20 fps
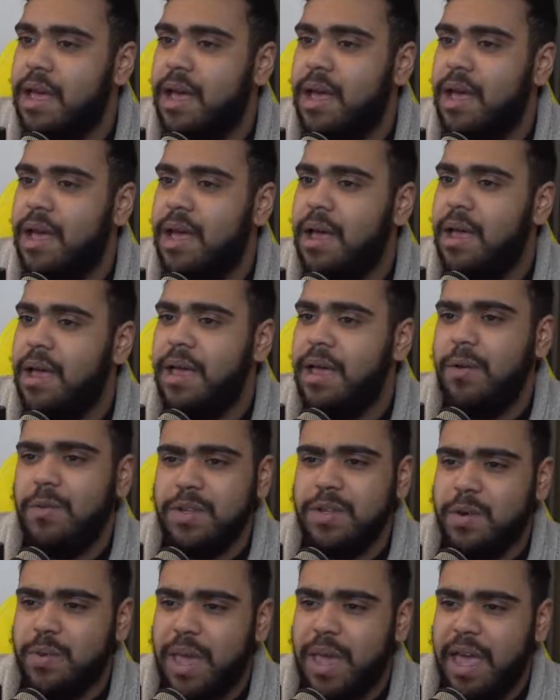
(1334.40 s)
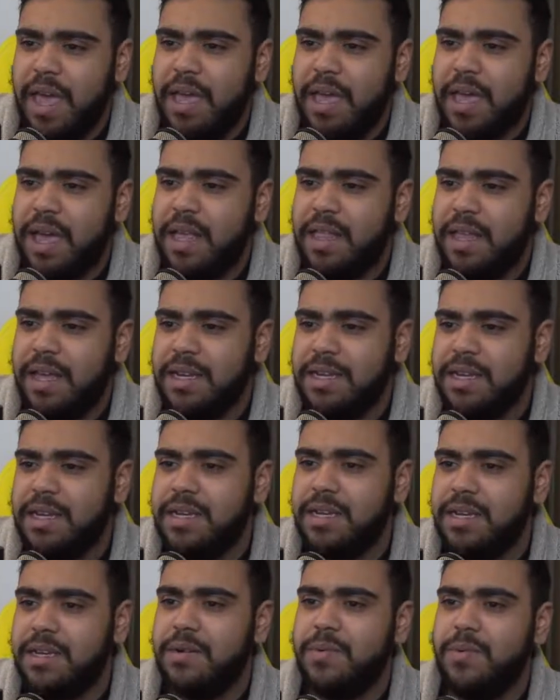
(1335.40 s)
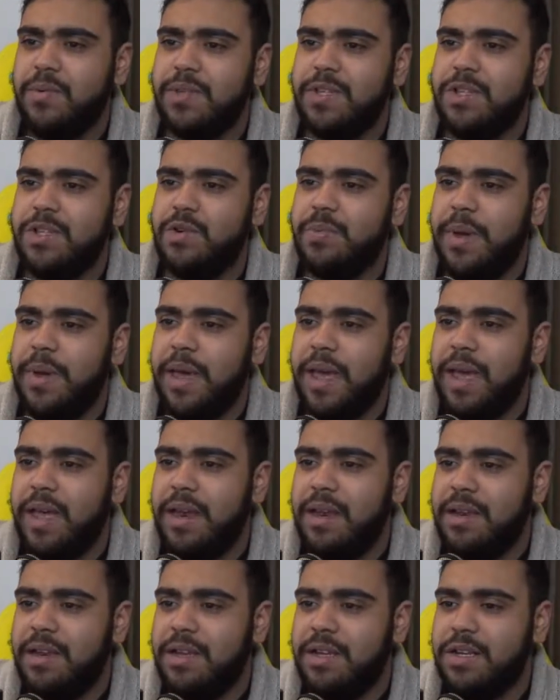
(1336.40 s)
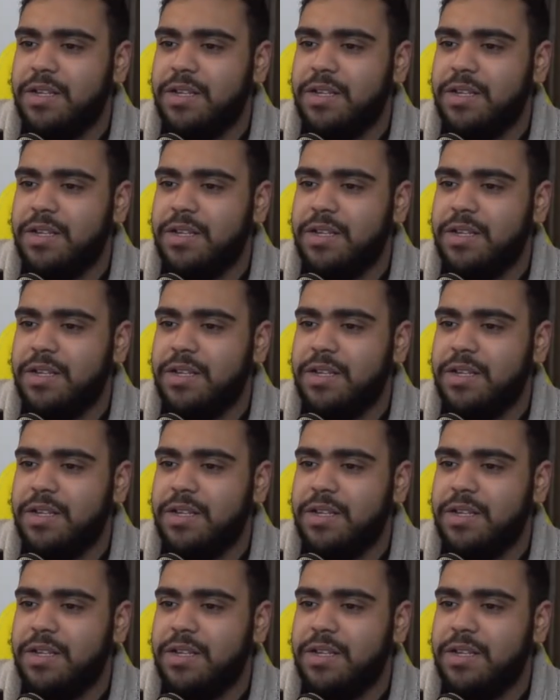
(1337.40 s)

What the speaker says: It was okay. I liked it. It wasn't too bad.